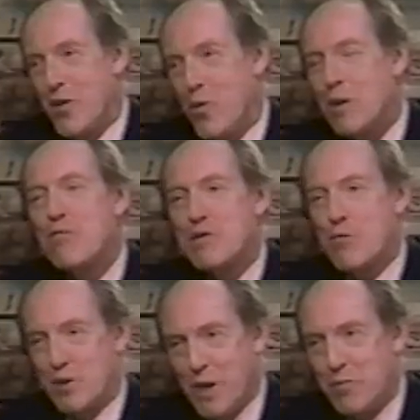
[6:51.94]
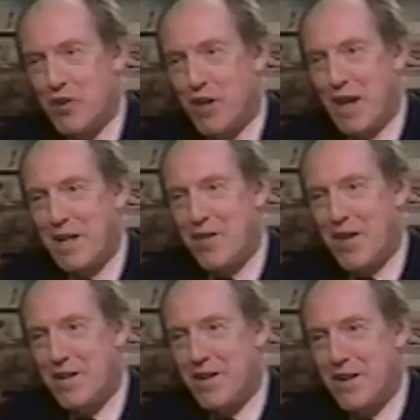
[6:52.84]
What was the reception like on
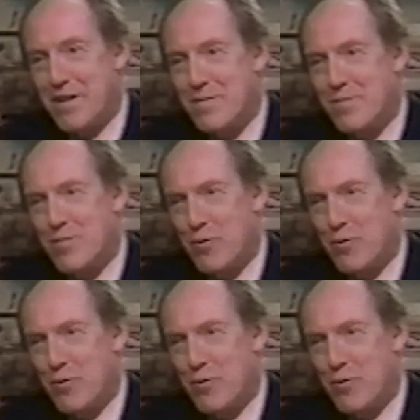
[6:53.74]
that night, the